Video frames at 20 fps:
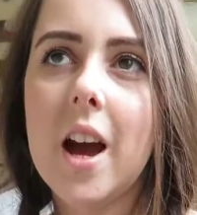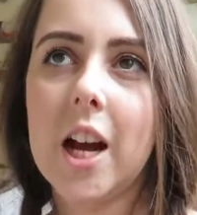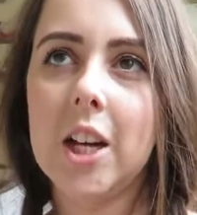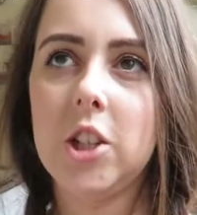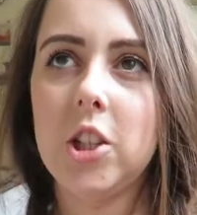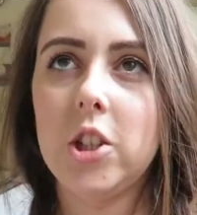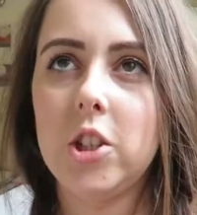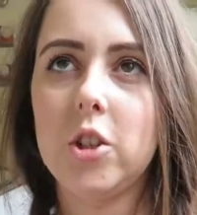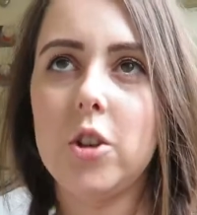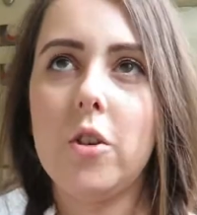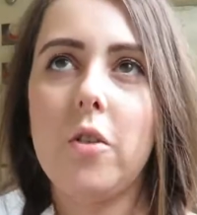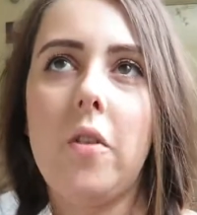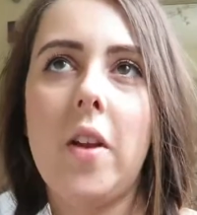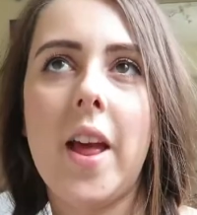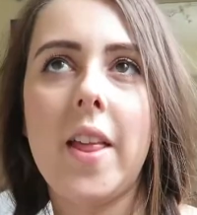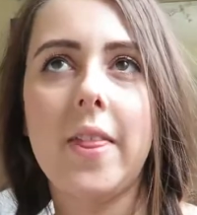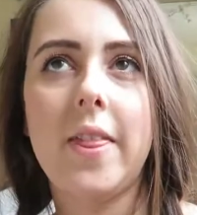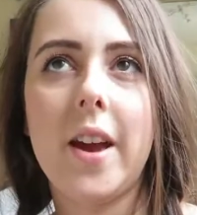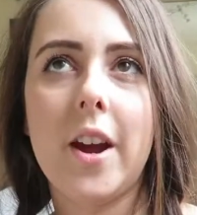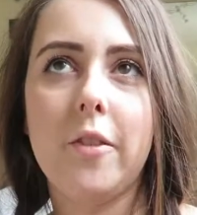I just sort of
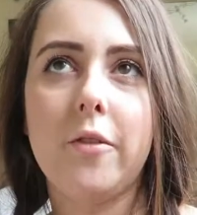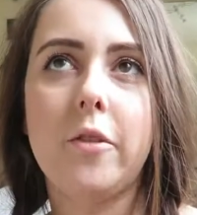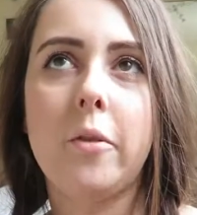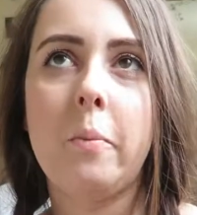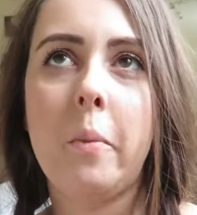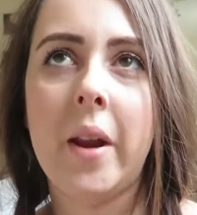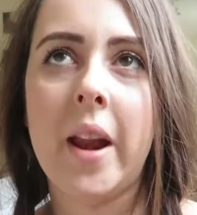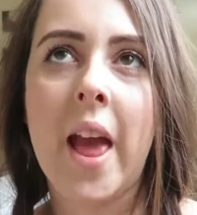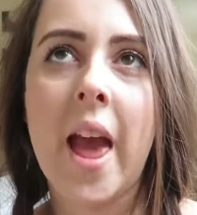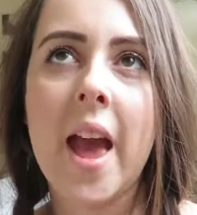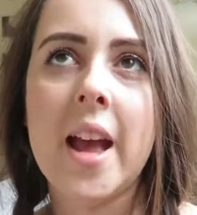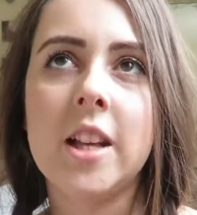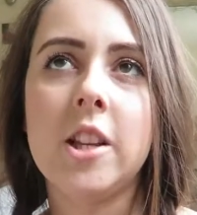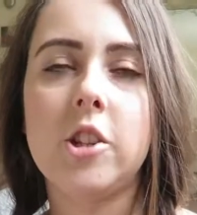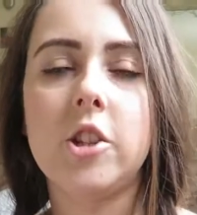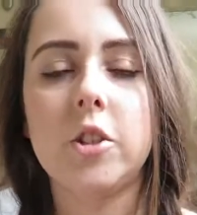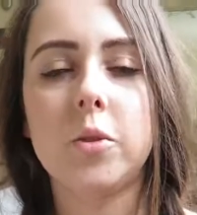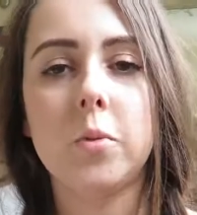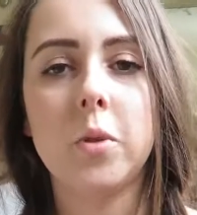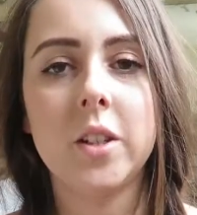lay there for a minute
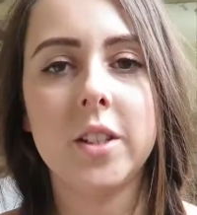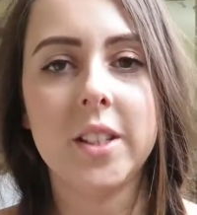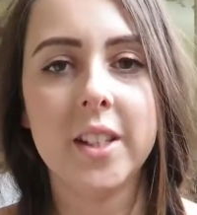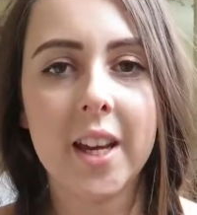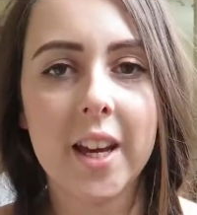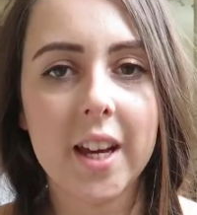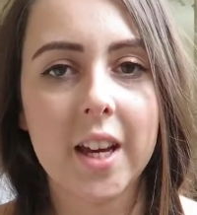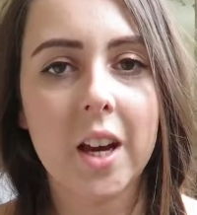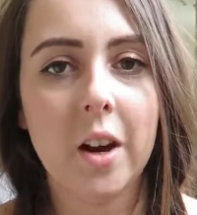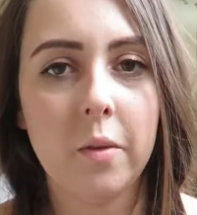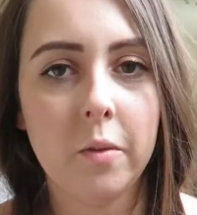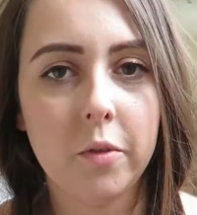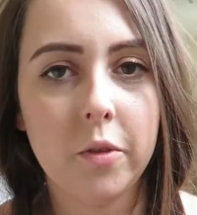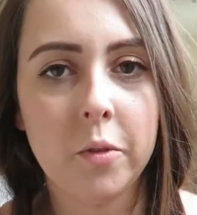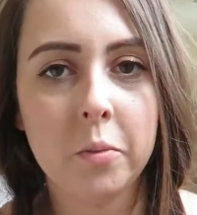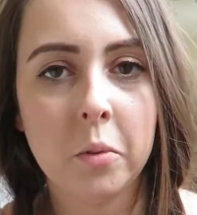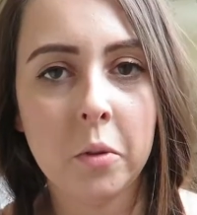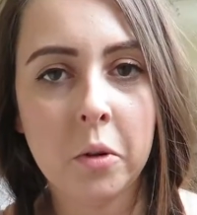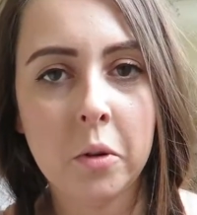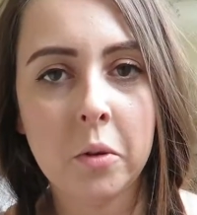and just wanted to get
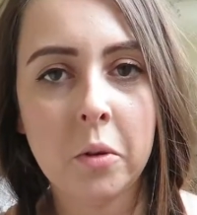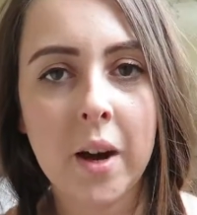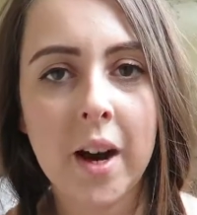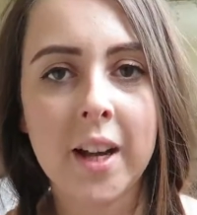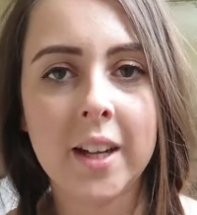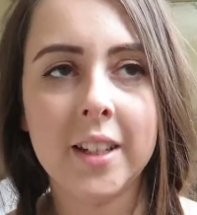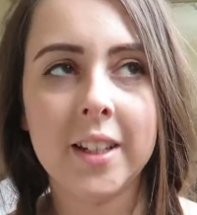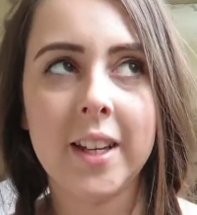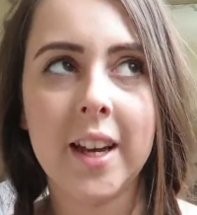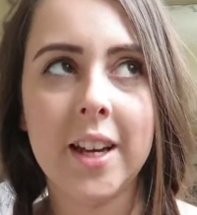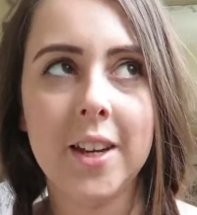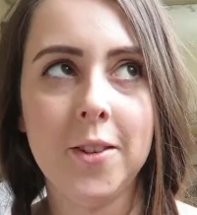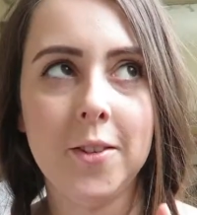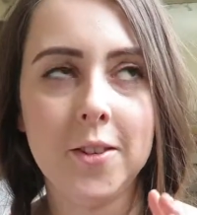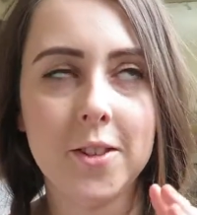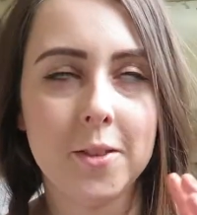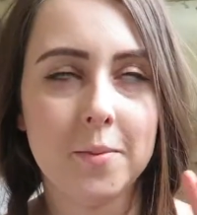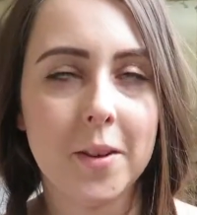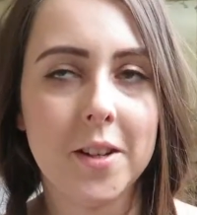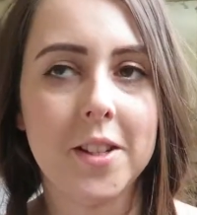comfortable and get
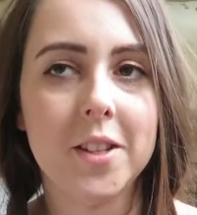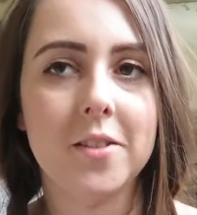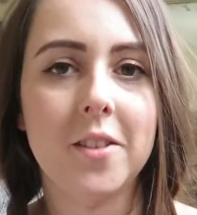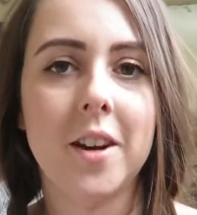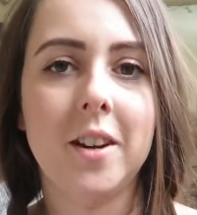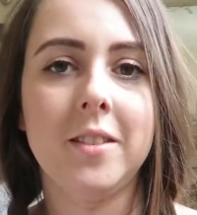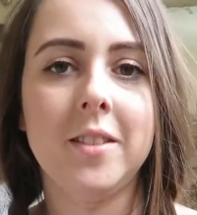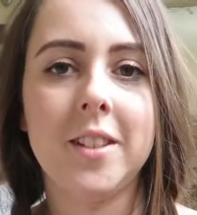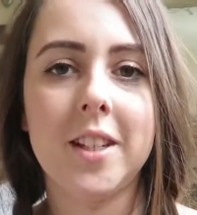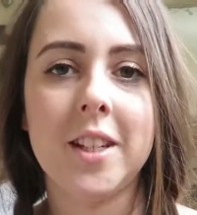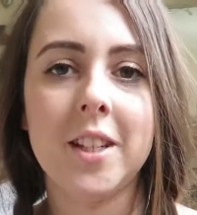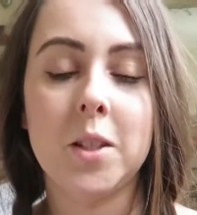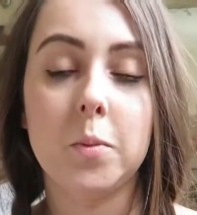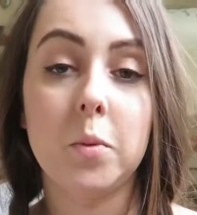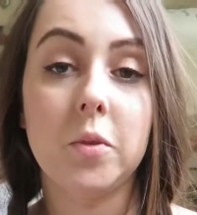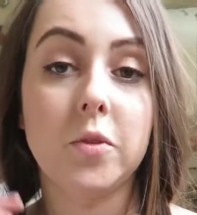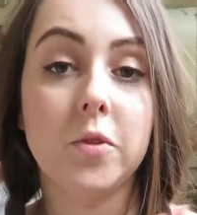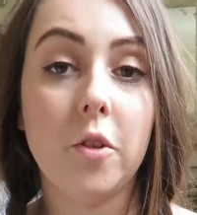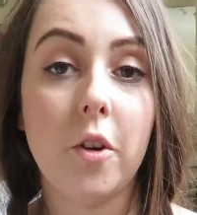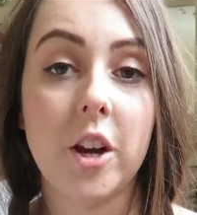used to my surroundings
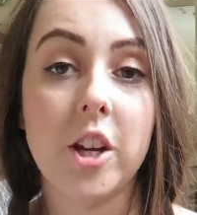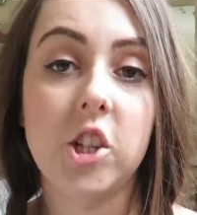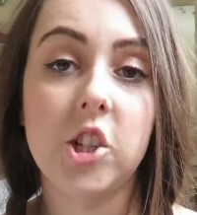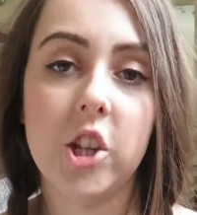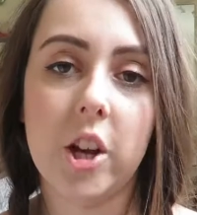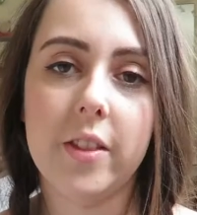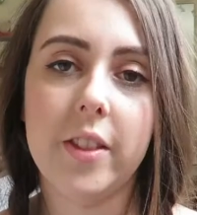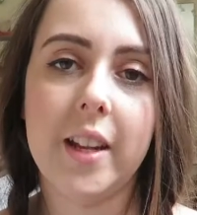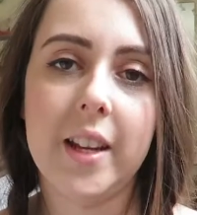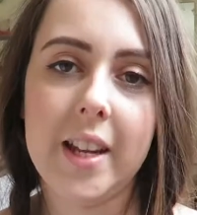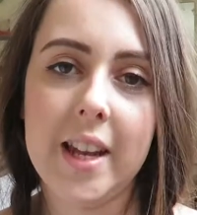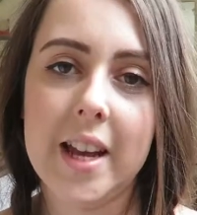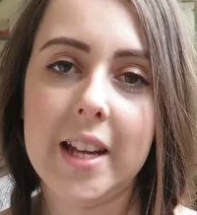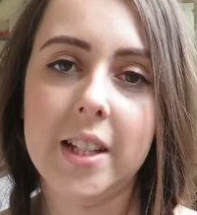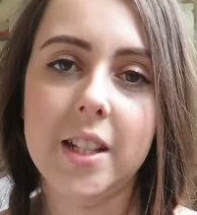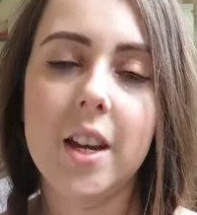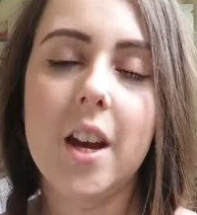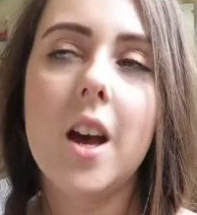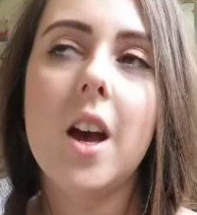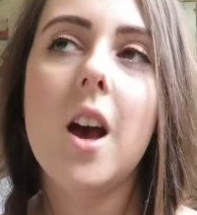before I shut the
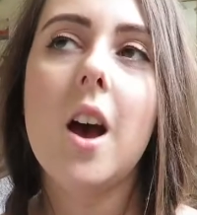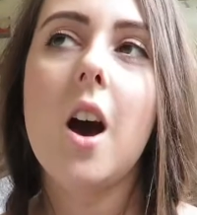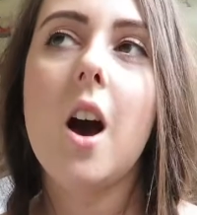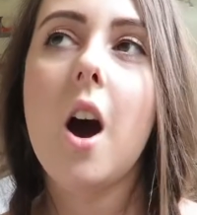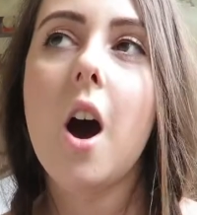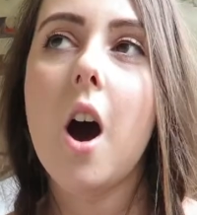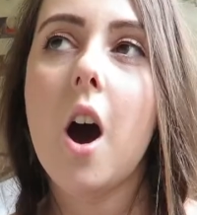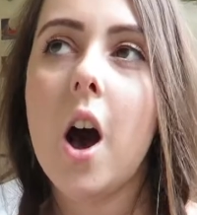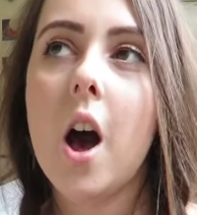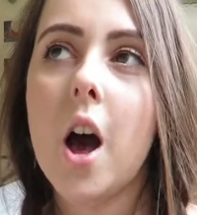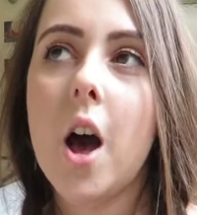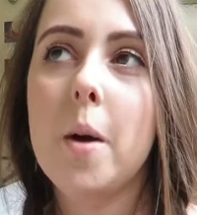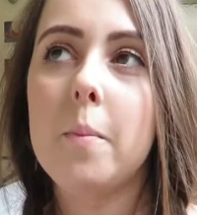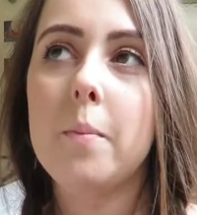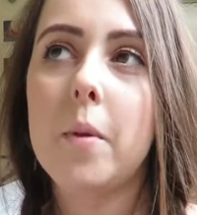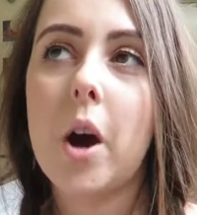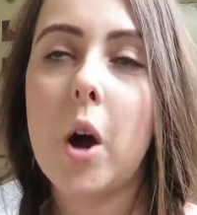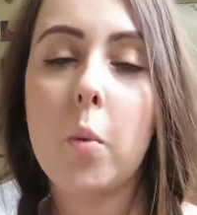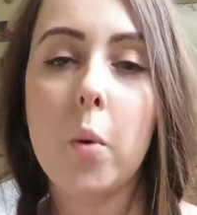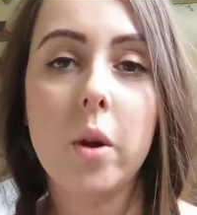lid.
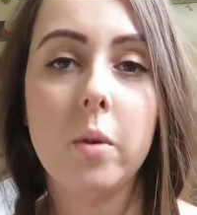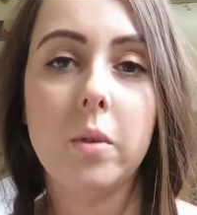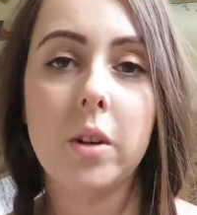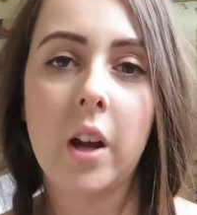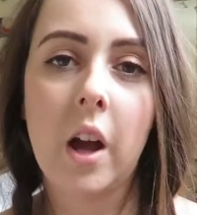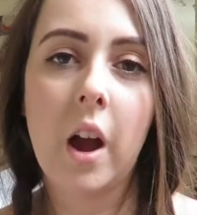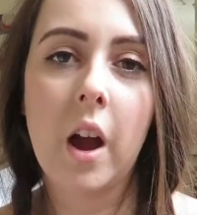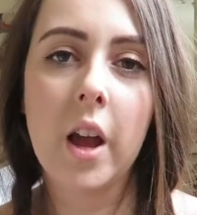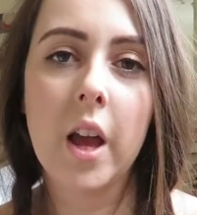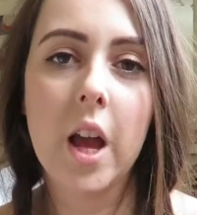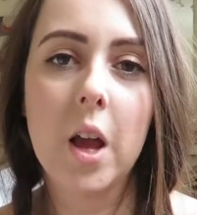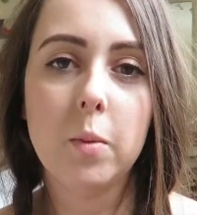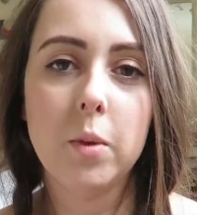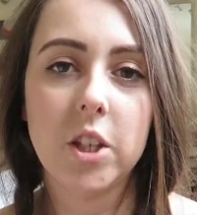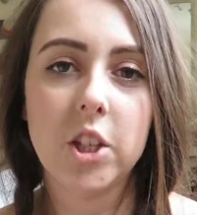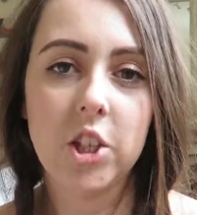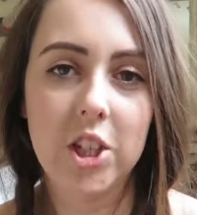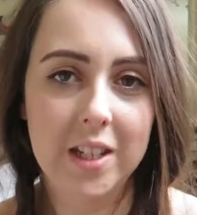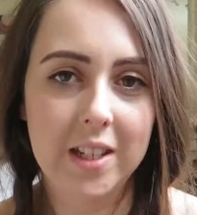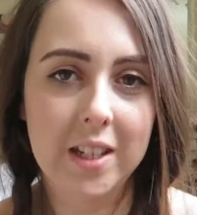I won't lie, I
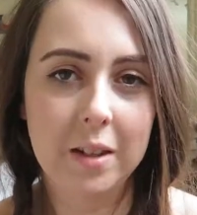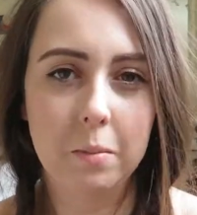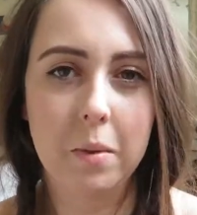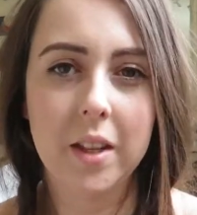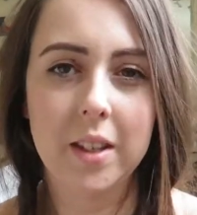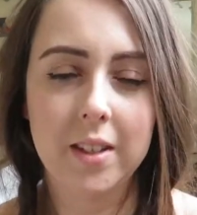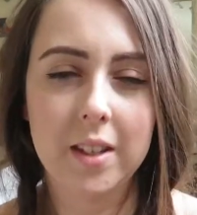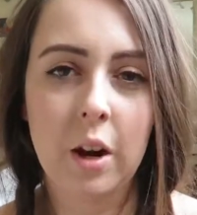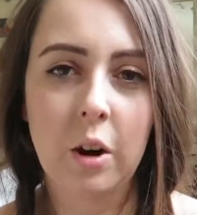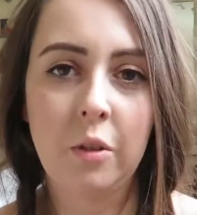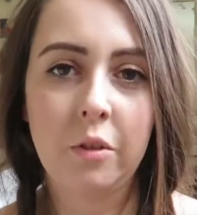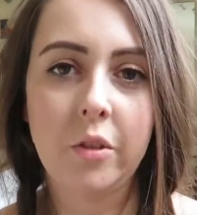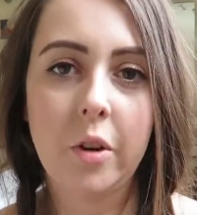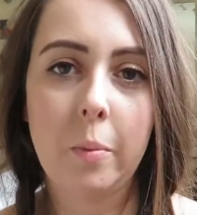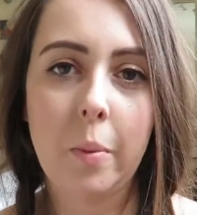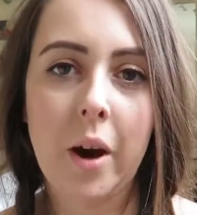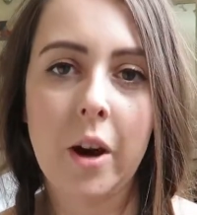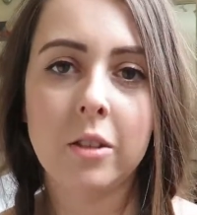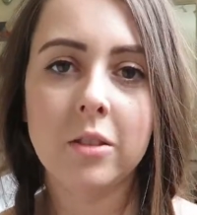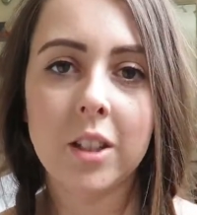was shitting myself
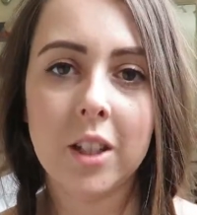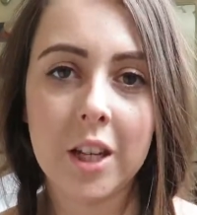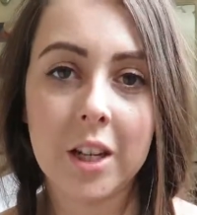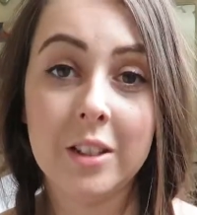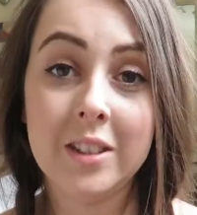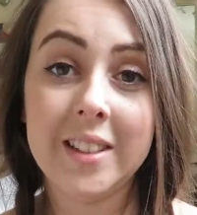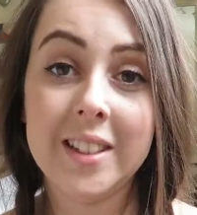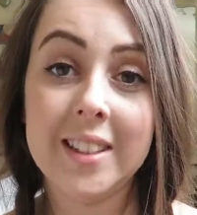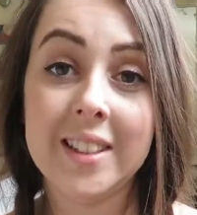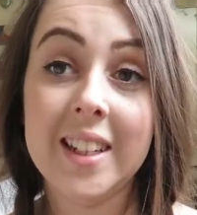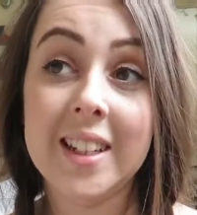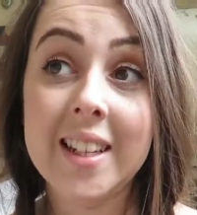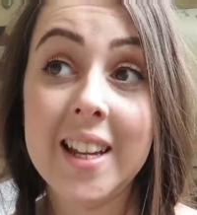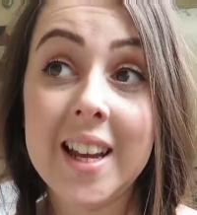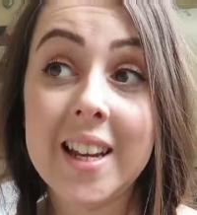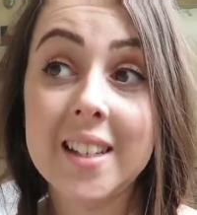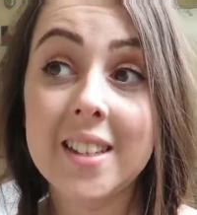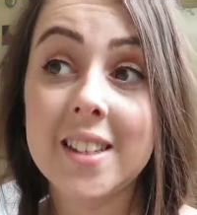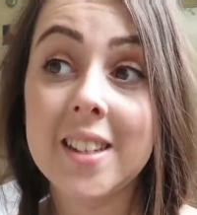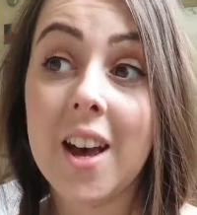about closing the
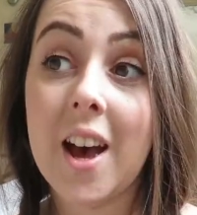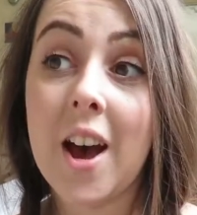lid.